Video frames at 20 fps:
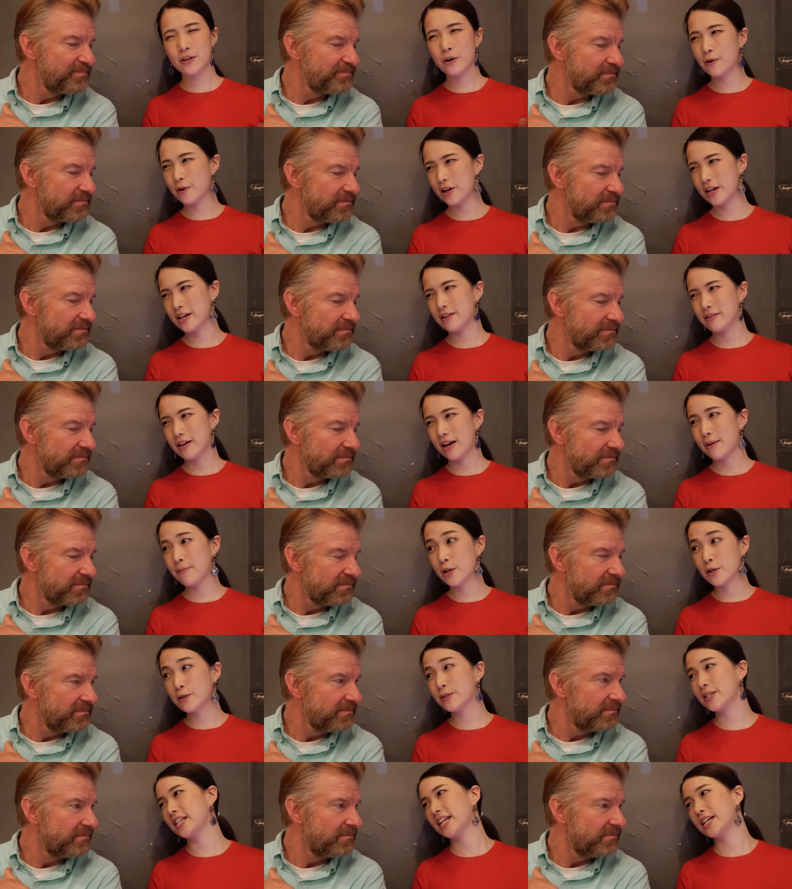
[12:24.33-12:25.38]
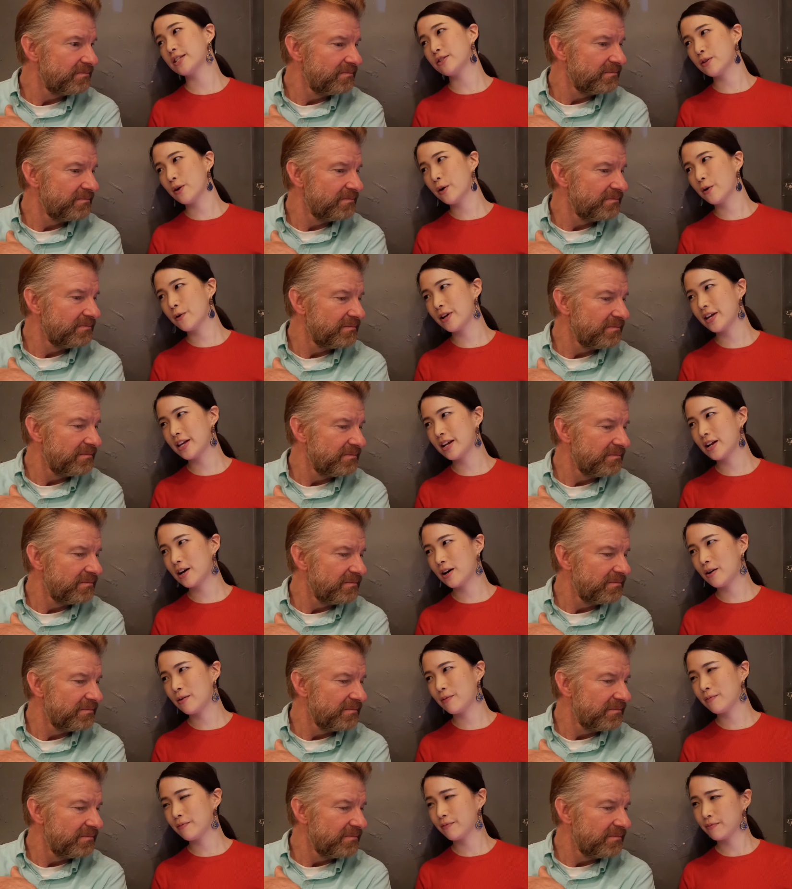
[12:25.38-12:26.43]
Speaker 1: story. I'm using the story
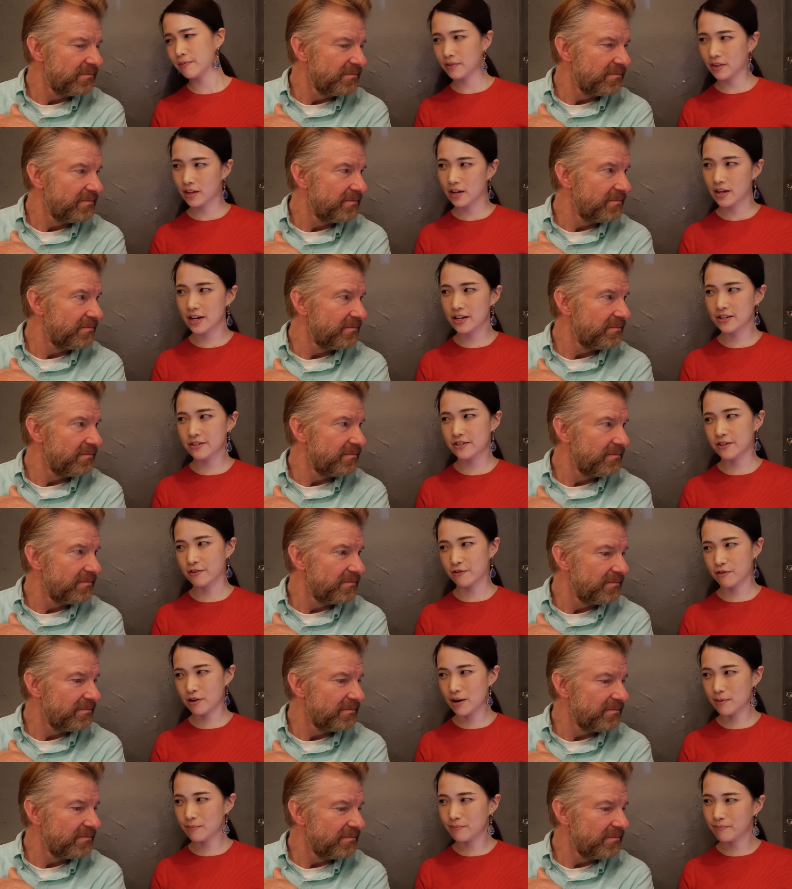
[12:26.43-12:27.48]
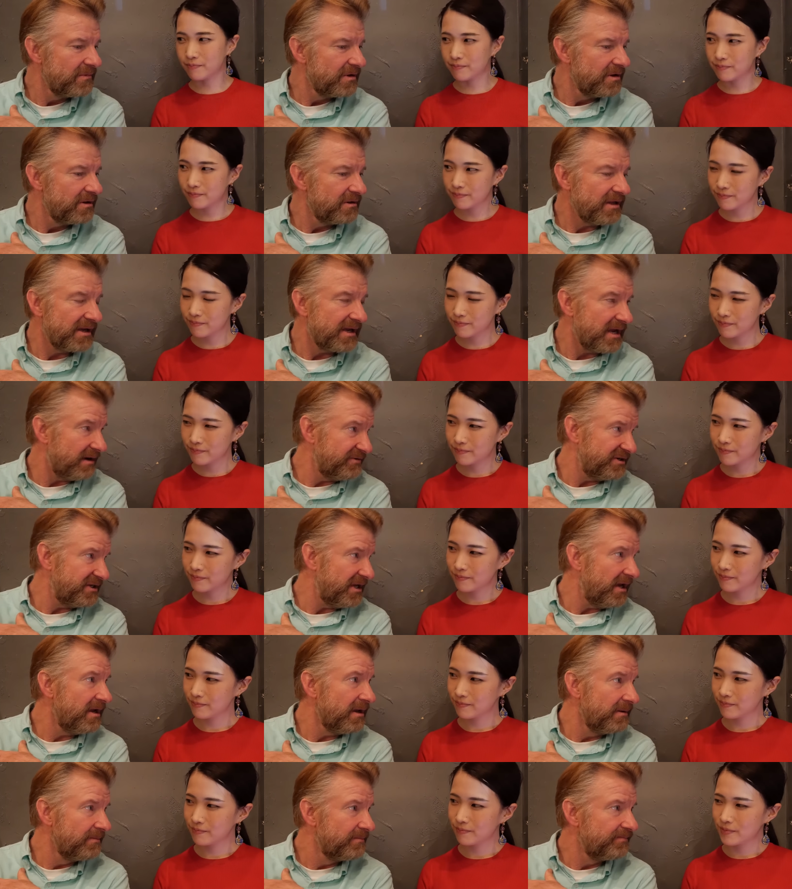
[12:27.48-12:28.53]
on Instagram.
Speaker 2: Like every
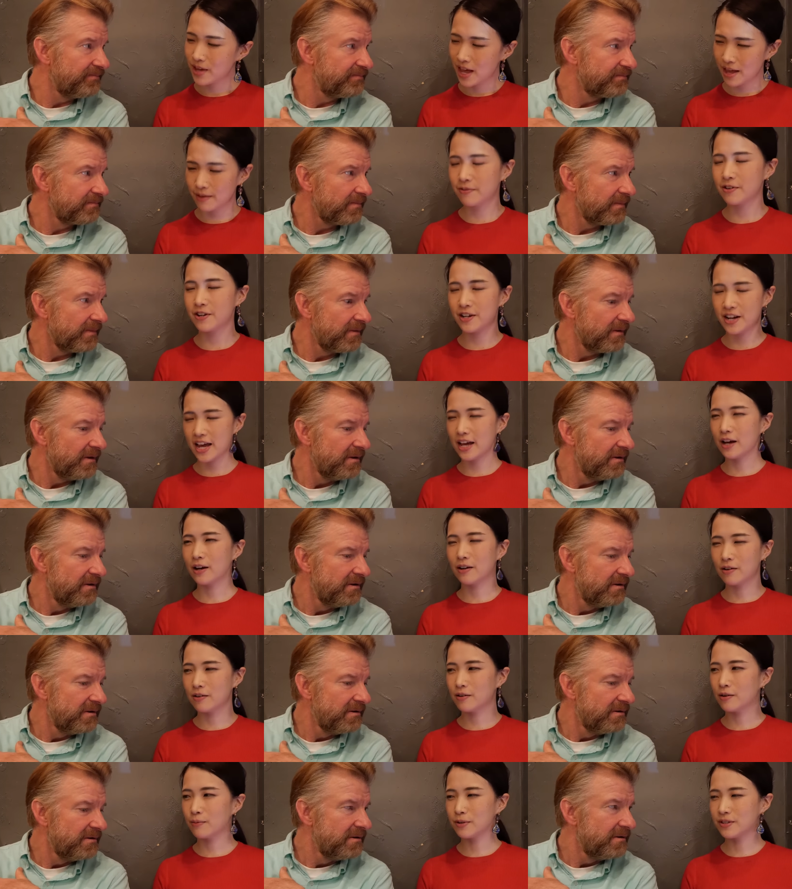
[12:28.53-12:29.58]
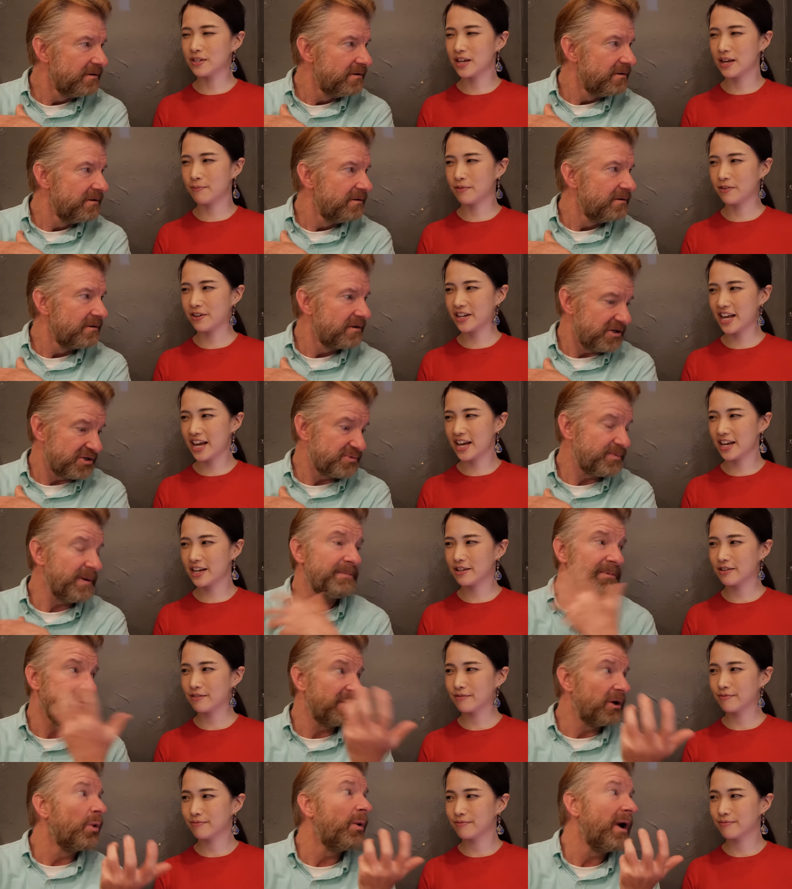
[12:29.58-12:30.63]
day?
Speaker 1: Every day. Because
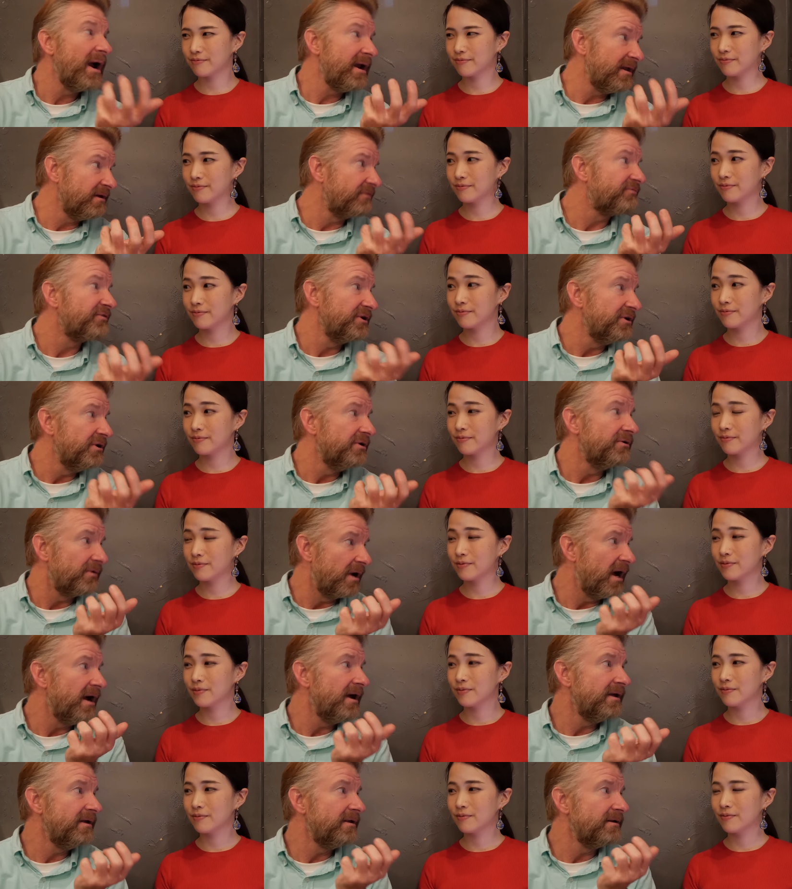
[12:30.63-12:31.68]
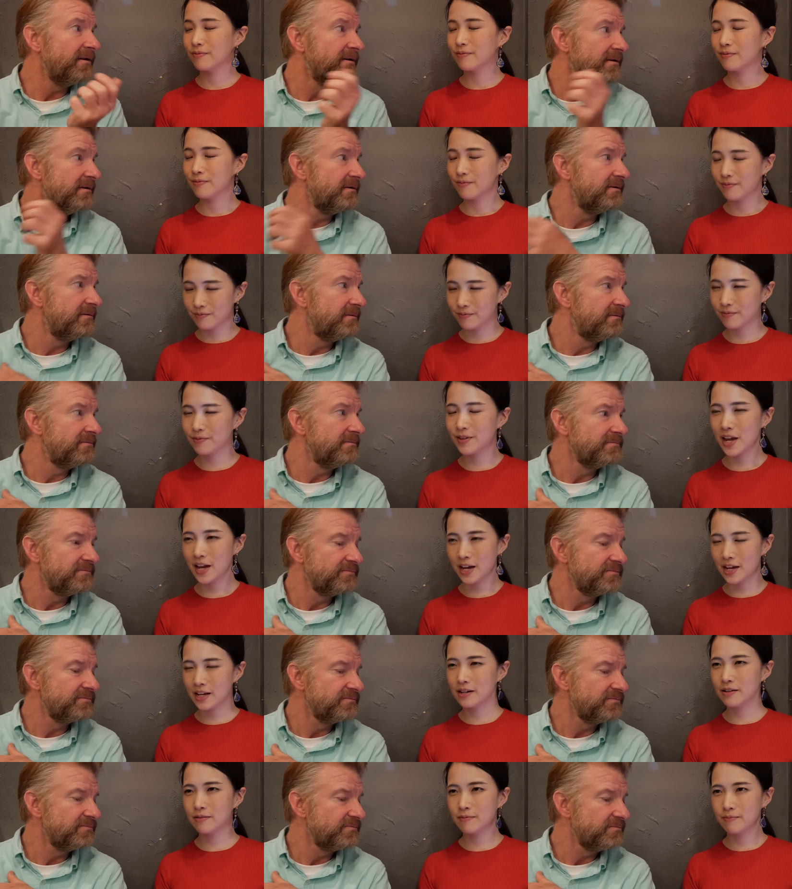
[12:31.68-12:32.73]
Speaker 2: people are waiting for you, right?
Speaker 1: Mm,
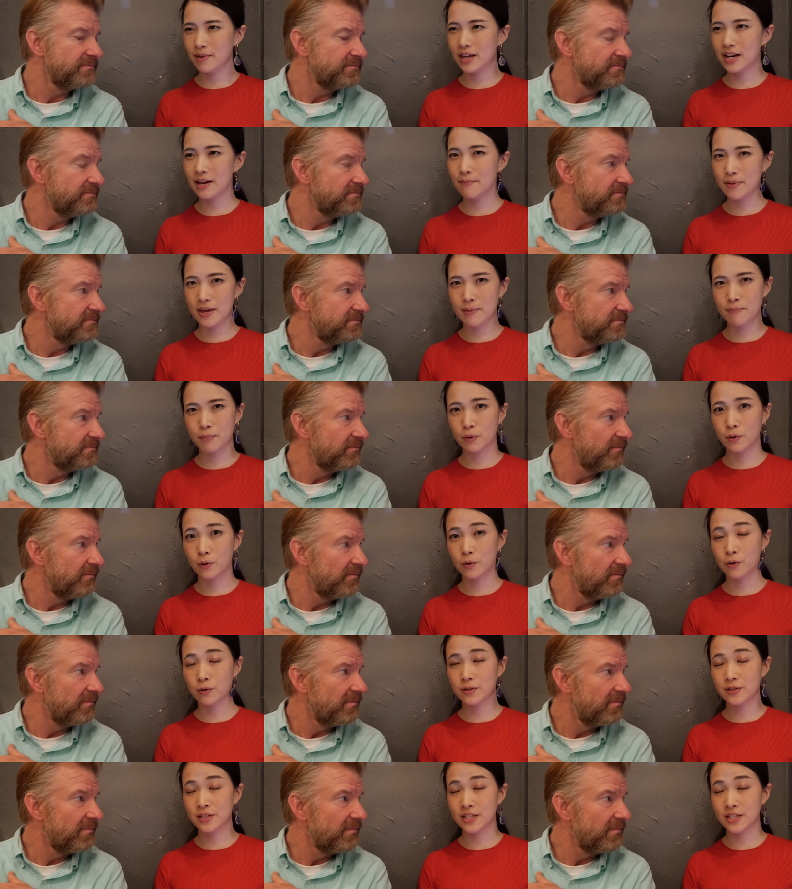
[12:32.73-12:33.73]
and many people